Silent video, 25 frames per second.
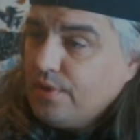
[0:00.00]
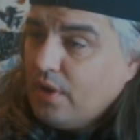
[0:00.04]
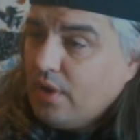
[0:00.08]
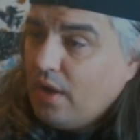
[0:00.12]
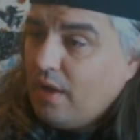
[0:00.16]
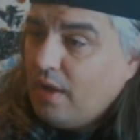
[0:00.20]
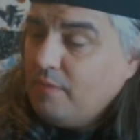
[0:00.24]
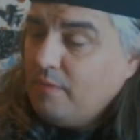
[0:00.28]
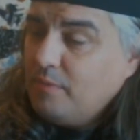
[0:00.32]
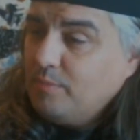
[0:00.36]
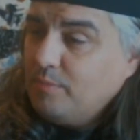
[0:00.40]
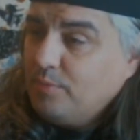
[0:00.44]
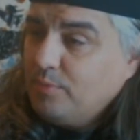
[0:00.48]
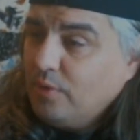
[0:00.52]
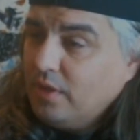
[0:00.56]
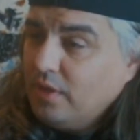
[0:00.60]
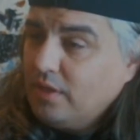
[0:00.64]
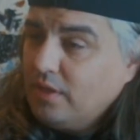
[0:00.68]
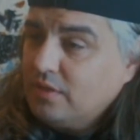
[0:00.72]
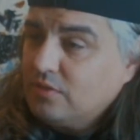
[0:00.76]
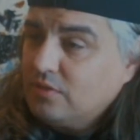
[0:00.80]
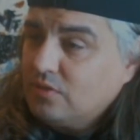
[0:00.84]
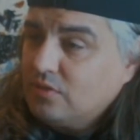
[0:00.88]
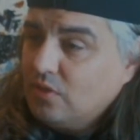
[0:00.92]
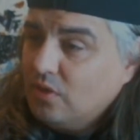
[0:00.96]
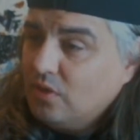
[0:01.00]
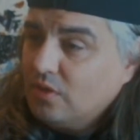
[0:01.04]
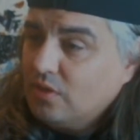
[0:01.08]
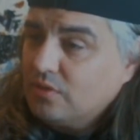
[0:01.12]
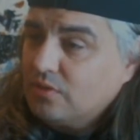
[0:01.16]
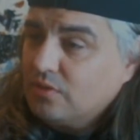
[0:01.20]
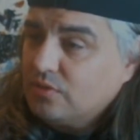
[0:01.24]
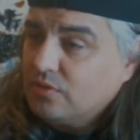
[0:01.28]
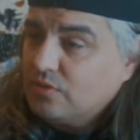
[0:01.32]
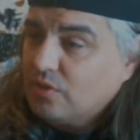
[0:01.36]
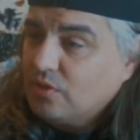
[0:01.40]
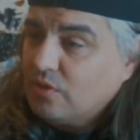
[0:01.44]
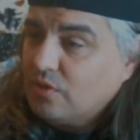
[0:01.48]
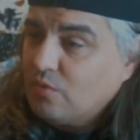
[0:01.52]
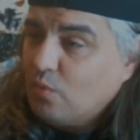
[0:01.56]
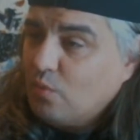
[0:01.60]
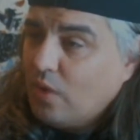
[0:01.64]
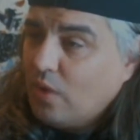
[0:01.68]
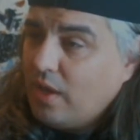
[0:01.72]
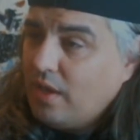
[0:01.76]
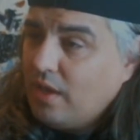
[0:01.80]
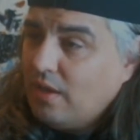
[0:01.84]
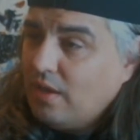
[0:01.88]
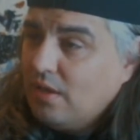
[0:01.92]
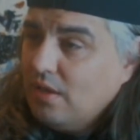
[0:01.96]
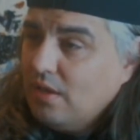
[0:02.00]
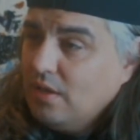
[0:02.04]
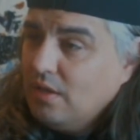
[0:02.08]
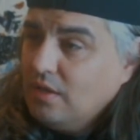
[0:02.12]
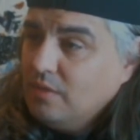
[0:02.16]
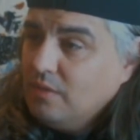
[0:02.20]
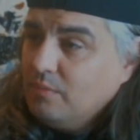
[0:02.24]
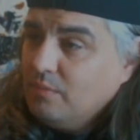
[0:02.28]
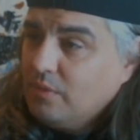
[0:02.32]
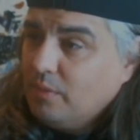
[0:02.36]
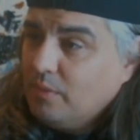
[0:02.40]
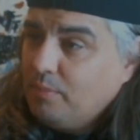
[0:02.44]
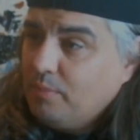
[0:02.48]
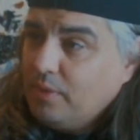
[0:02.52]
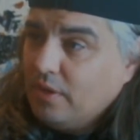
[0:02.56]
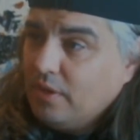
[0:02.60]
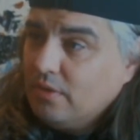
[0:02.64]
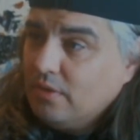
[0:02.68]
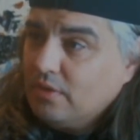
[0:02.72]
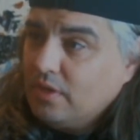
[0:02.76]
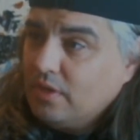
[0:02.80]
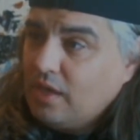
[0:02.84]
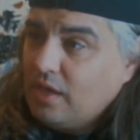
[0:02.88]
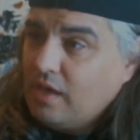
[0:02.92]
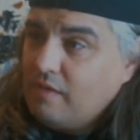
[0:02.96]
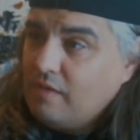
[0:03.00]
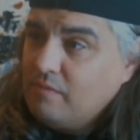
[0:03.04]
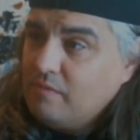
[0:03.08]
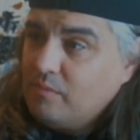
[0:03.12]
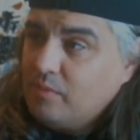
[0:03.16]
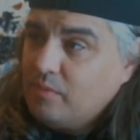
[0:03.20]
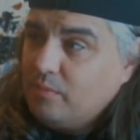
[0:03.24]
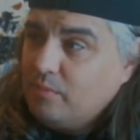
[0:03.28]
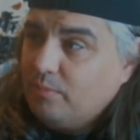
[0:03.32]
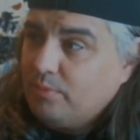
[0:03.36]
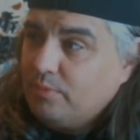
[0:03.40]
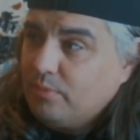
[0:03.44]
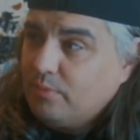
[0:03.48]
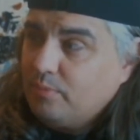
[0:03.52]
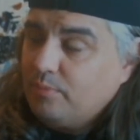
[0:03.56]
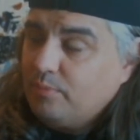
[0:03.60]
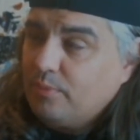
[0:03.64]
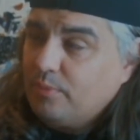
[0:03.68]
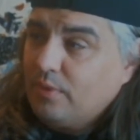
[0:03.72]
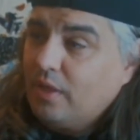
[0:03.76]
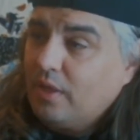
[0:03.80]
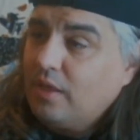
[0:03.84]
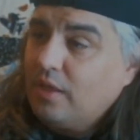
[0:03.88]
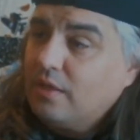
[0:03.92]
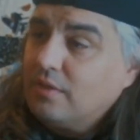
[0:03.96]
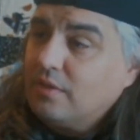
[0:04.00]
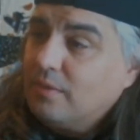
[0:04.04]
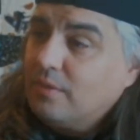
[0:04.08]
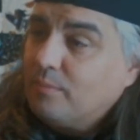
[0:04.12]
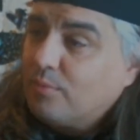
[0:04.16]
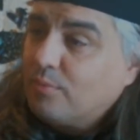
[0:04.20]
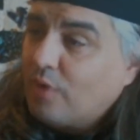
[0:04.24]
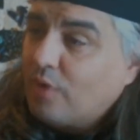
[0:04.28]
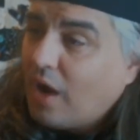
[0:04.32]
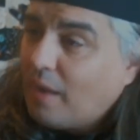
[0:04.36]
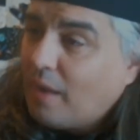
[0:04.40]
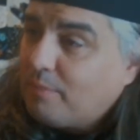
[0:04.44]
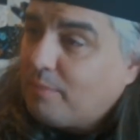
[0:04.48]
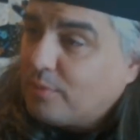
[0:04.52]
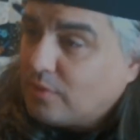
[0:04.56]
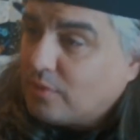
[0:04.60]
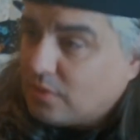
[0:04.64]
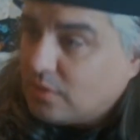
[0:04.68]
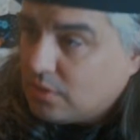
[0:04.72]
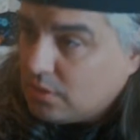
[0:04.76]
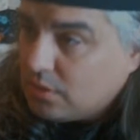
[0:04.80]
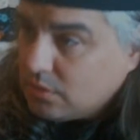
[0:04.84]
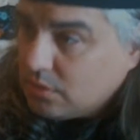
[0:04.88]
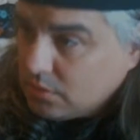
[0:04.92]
I've been playing songs a certain way, but apparently I haven't been playing them properly.